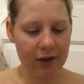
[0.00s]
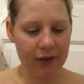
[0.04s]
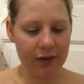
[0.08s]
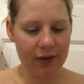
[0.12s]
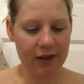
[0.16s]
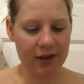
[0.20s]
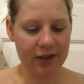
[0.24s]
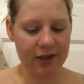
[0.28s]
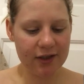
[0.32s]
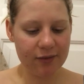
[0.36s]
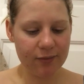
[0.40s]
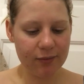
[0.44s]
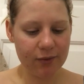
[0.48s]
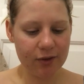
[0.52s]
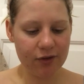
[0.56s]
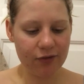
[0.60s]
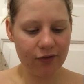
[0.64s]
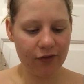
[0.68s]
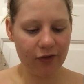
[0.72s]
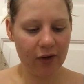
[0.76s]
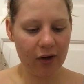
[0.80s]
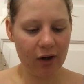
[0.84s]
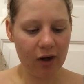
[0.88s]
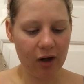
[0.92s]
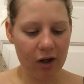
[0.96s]
This was
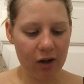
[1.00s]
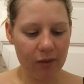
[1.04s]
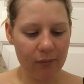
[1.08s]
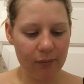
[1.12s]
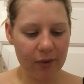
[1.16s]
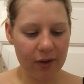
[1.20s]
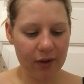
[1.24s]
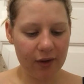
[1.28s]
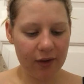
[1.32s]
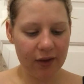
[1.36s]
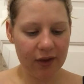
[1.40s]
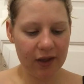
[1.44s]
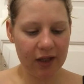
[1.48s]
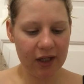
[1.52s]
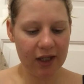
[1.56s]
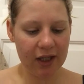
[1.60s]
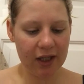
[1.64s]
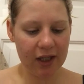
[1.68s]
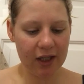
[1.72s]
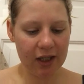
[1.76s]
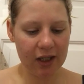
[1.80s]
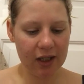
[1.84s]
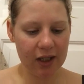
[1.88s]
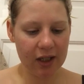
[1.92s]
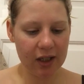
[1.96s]
from
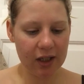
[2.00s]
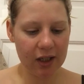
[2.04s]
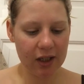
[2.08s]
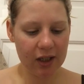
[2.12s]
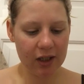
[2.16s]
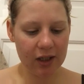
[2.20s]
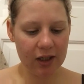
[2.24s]
a